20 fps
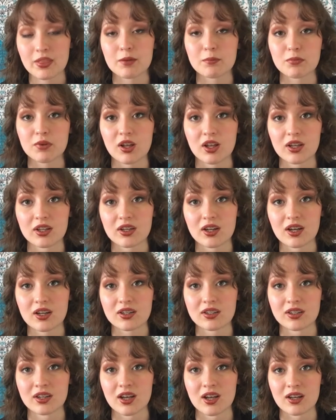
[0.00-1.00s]
Probably not
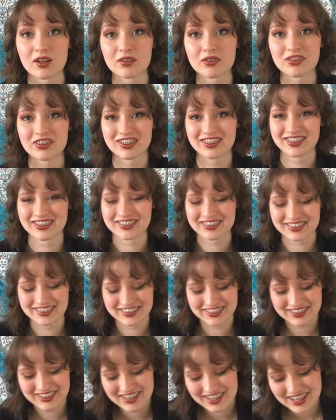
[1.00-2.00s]
enough.
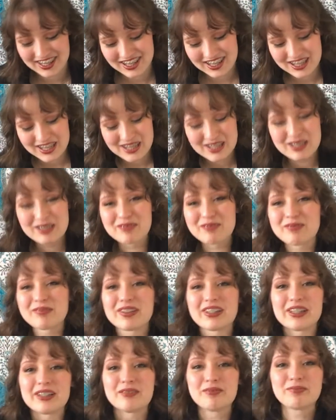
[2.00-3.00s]

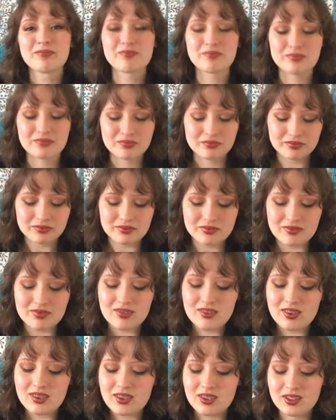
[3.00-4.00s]
But
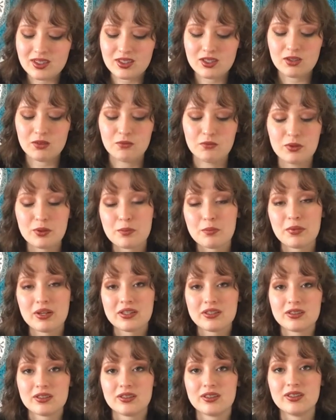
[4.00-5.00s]
with
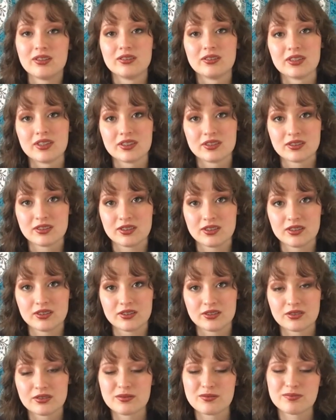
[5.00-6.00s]
mental
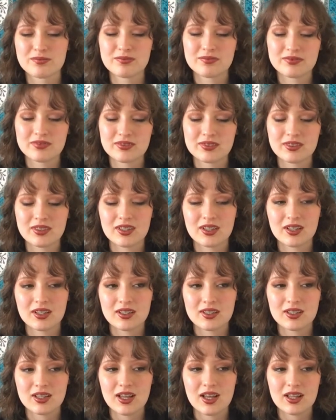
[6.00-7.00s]
illnesses,
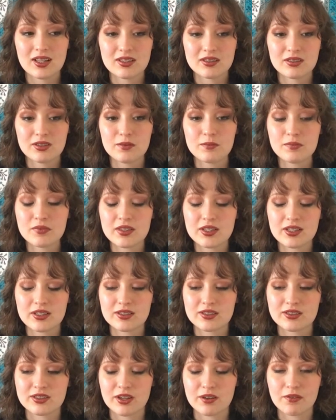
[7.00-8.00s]
some
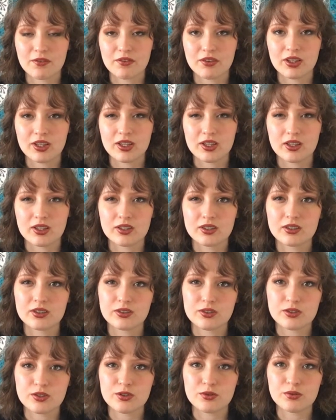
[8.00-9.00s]
things definitely
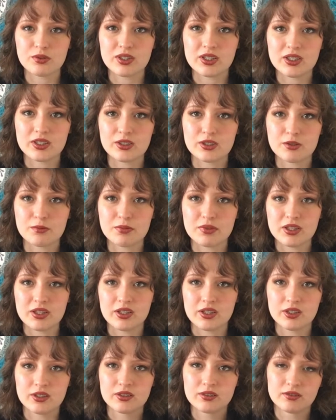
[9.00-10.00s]
do need to
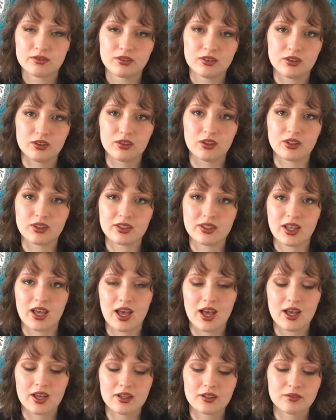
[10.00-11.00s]
be looked
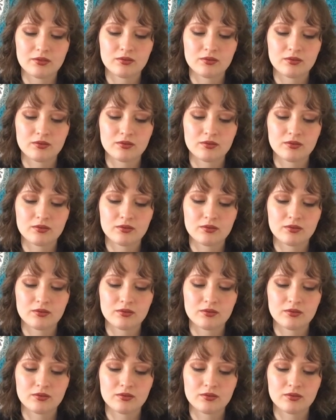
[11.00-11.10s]
at